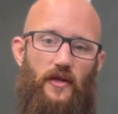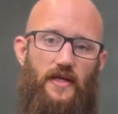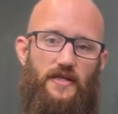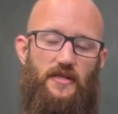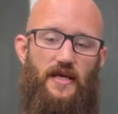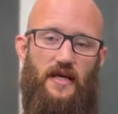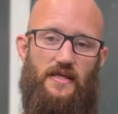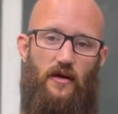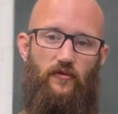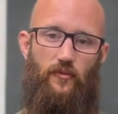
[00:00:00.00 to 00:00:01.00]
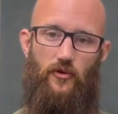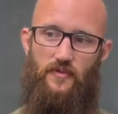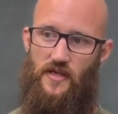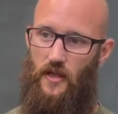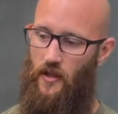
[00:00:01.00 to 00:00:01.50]
these, just get yourself a
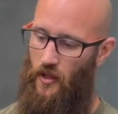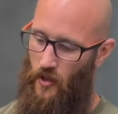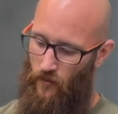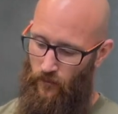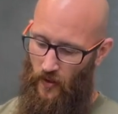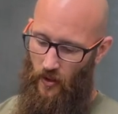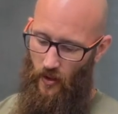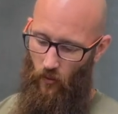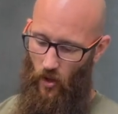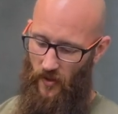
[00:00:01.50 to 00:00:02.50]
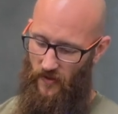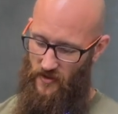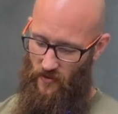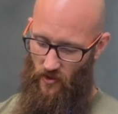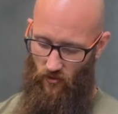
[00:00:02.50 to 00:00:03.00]
broomstick. And what I'm going to do is
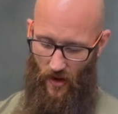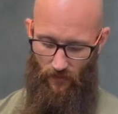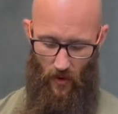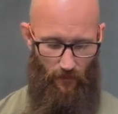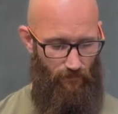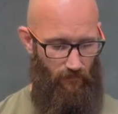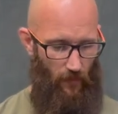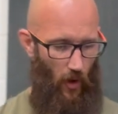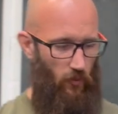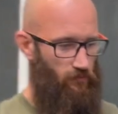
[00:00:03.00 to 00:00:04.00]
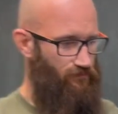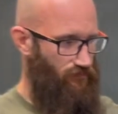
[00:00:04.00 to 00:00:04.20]
I'm going to grab my pole,